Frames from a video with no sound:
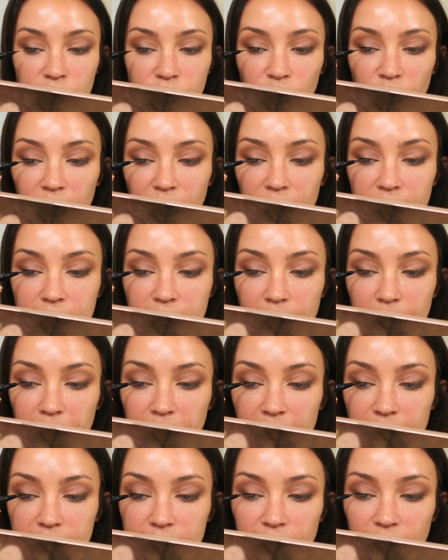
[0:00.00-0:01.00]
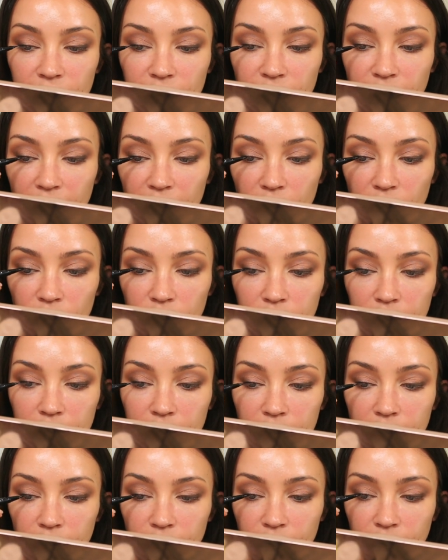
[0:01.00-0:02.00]
so the tip is
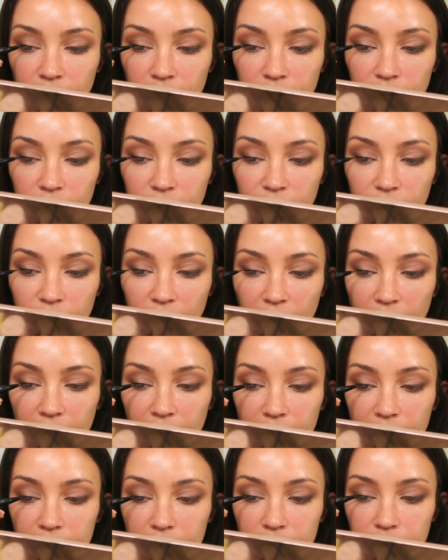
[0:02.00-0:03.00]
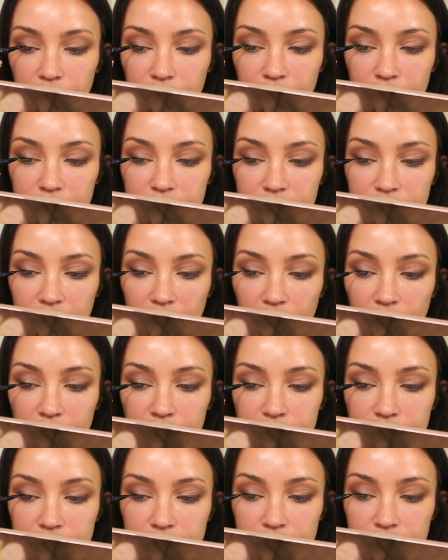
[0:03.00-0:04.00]
very, very fine and
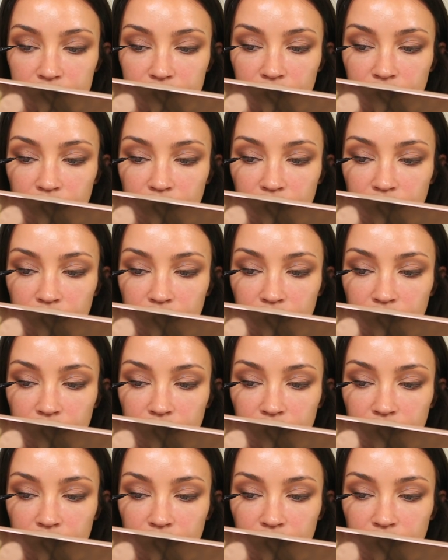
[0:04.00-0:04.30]
precise.